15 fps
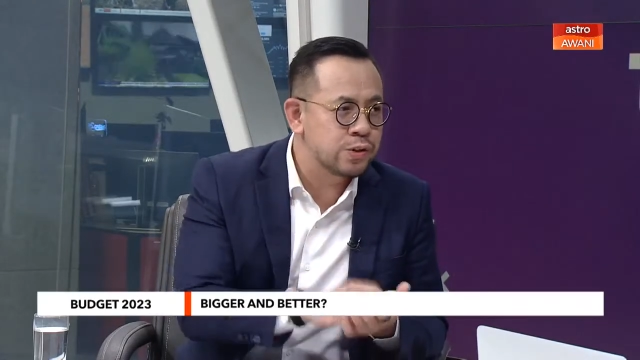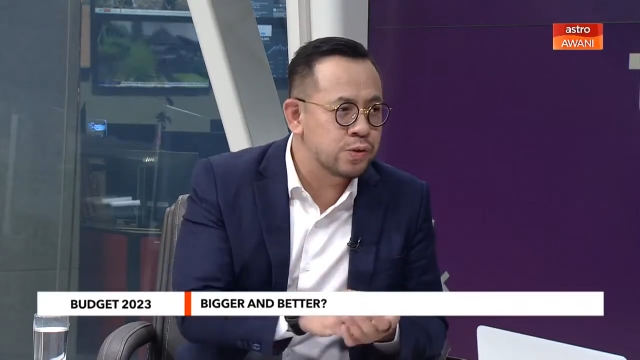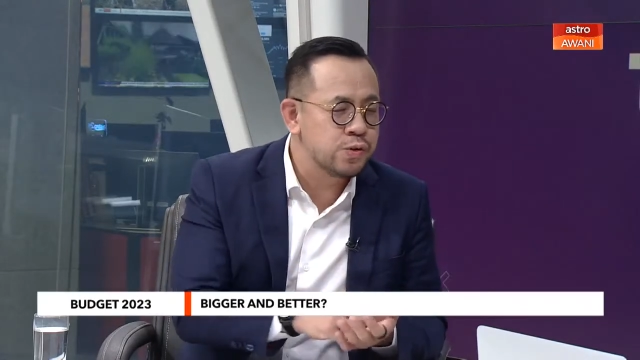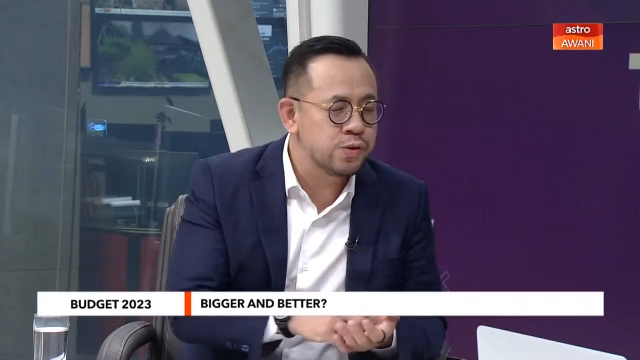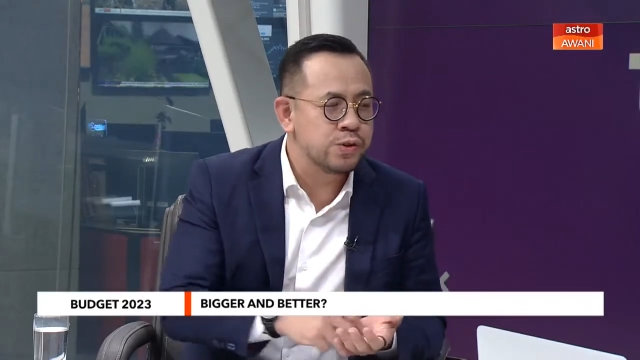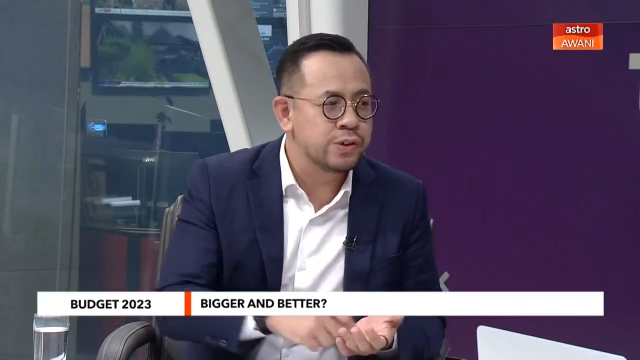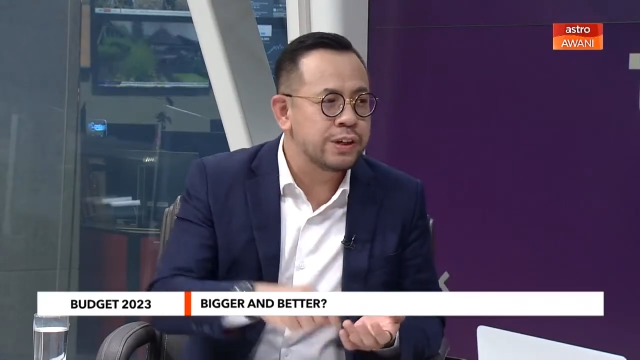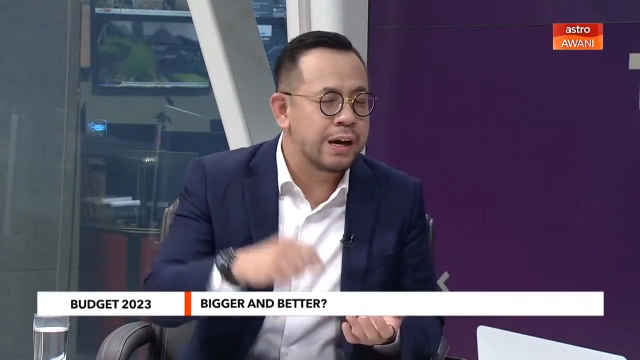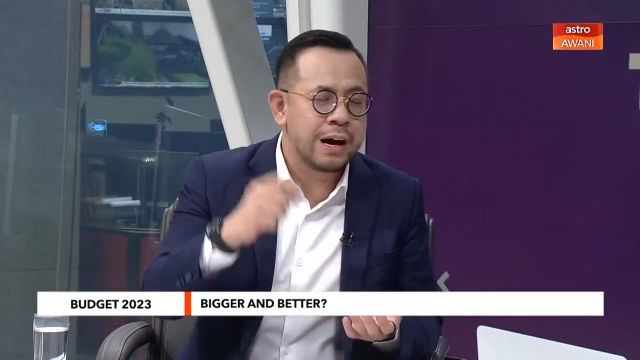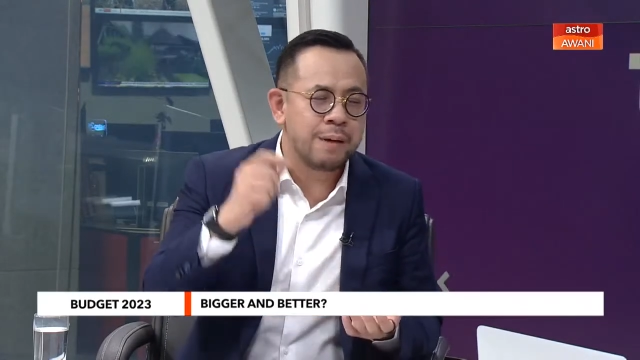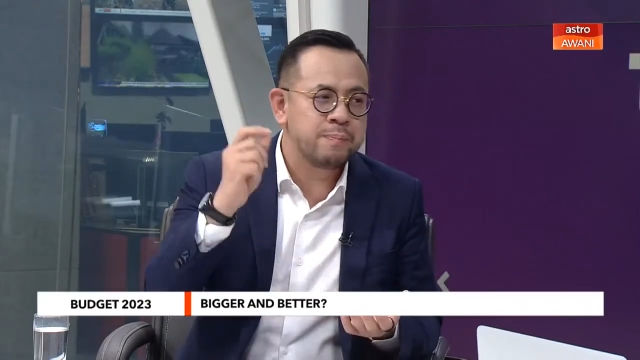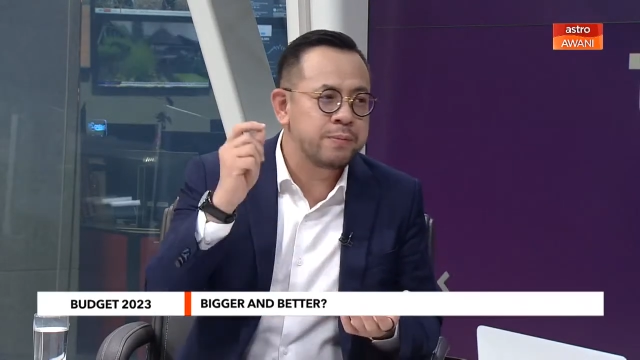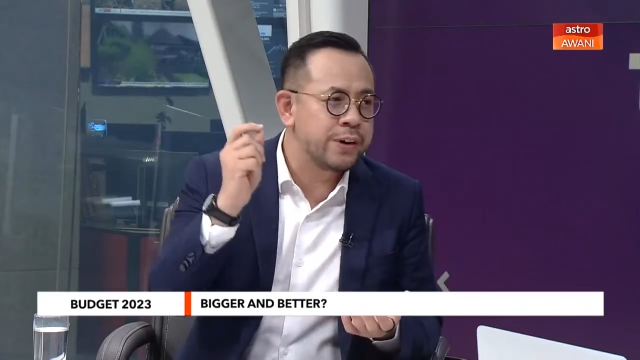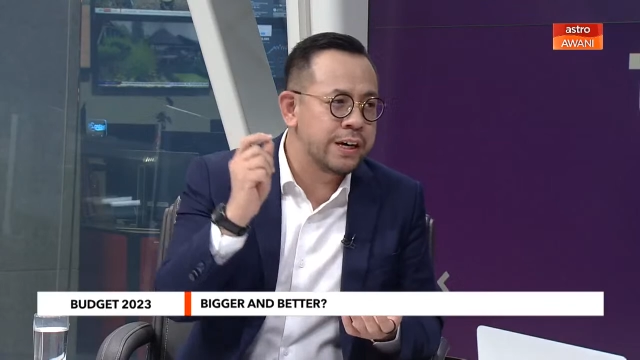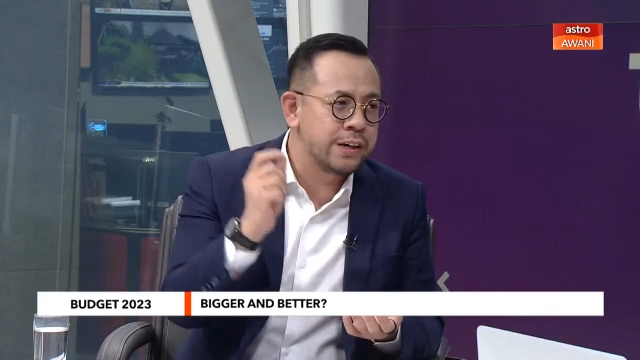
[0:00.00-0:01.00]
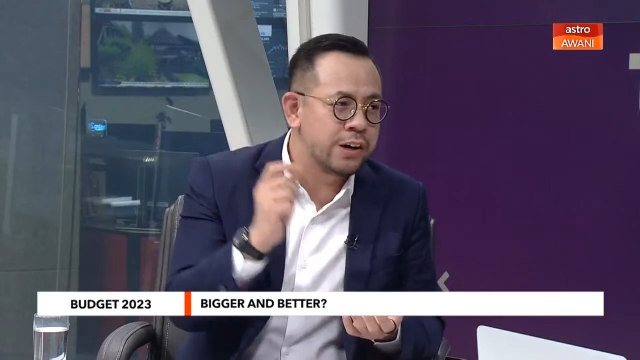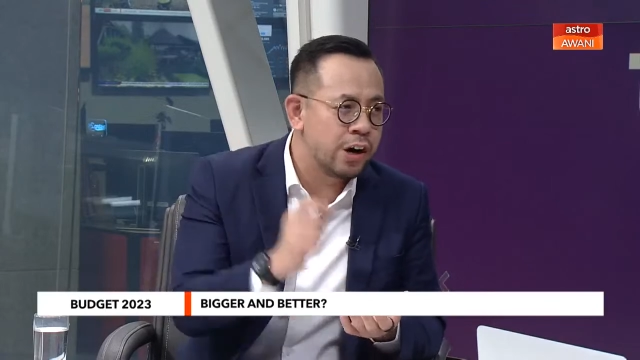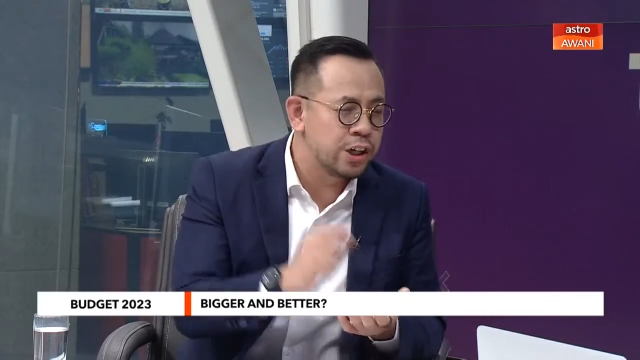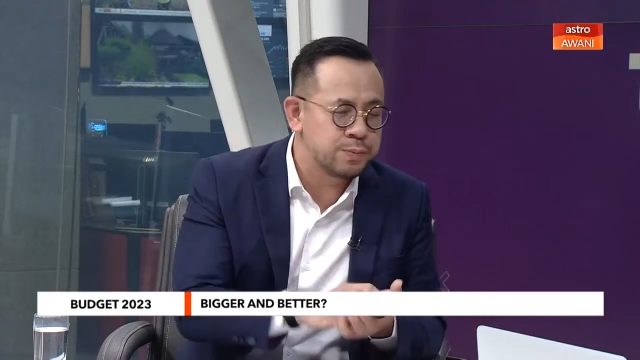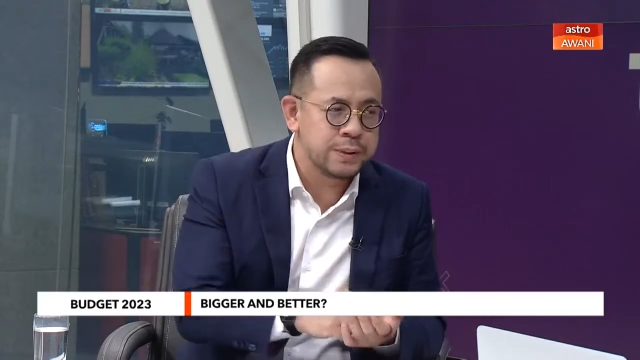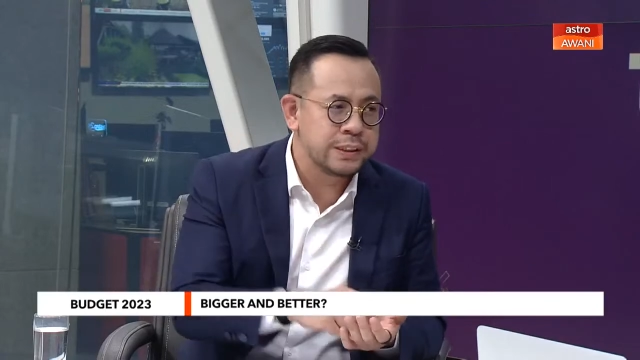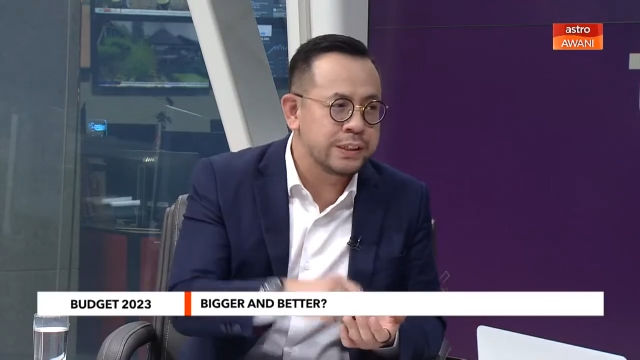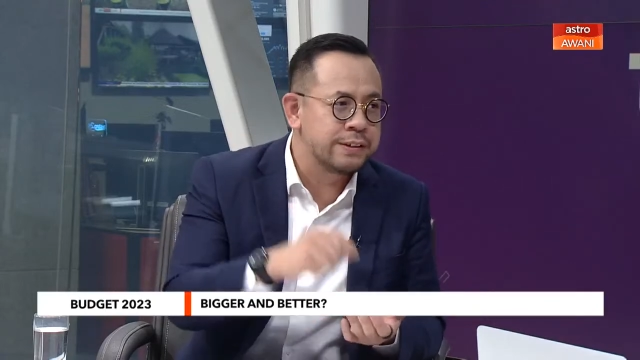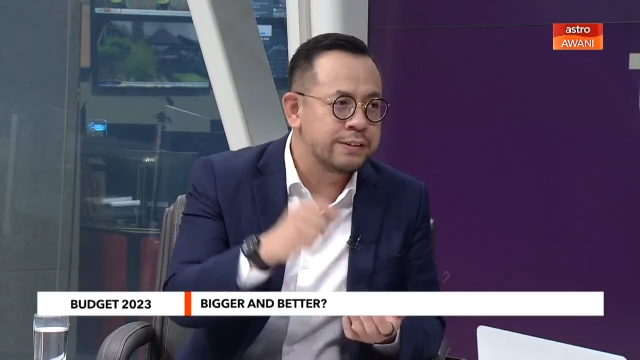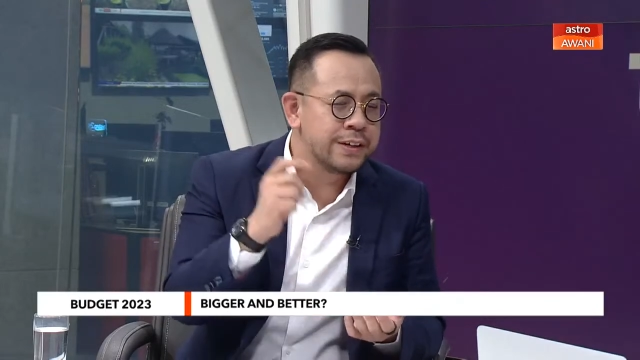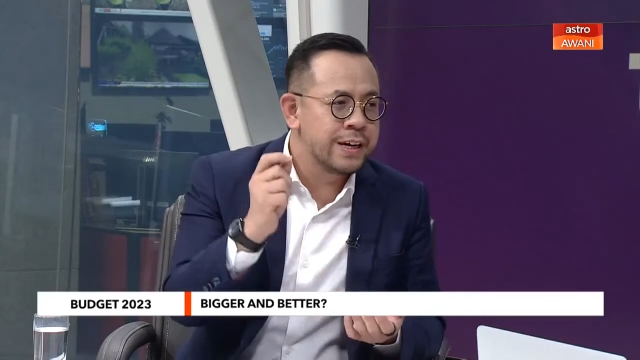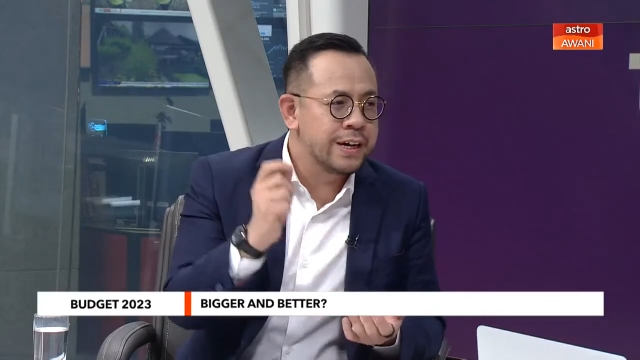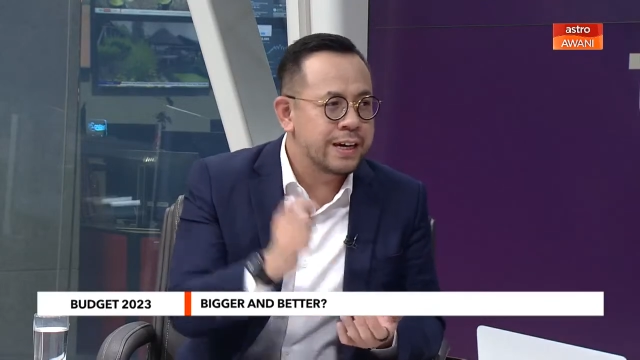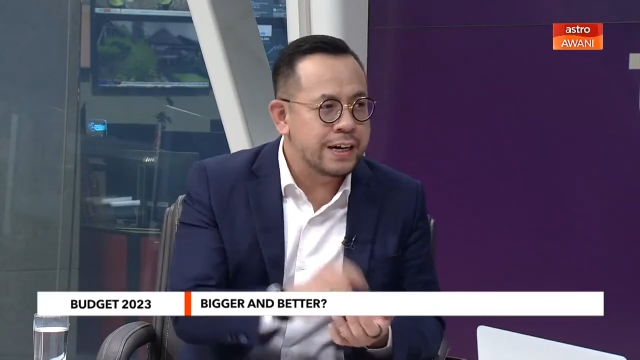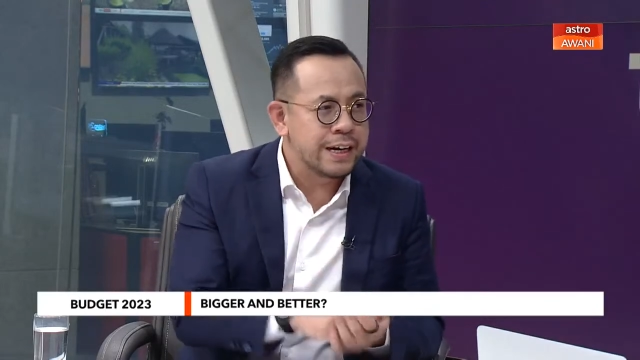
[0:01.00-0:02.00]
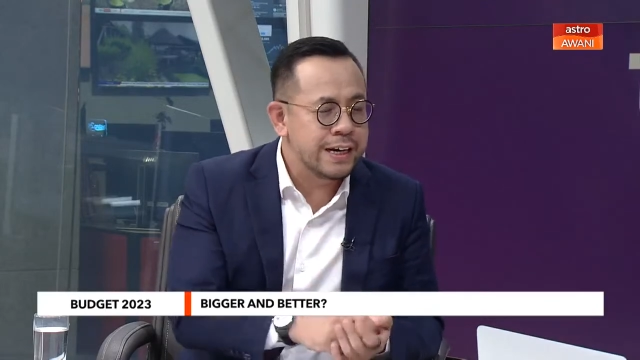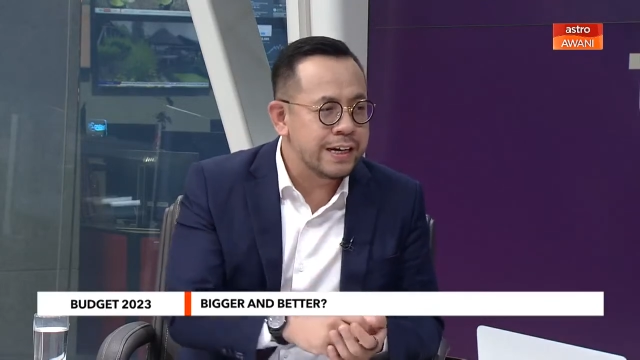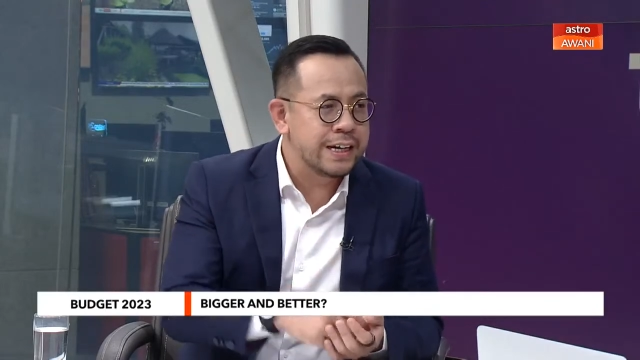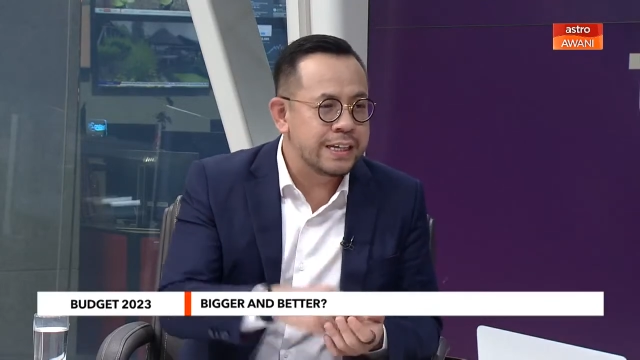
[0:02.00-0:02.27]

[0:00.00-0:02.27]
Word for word: building schools, upgrading hospital,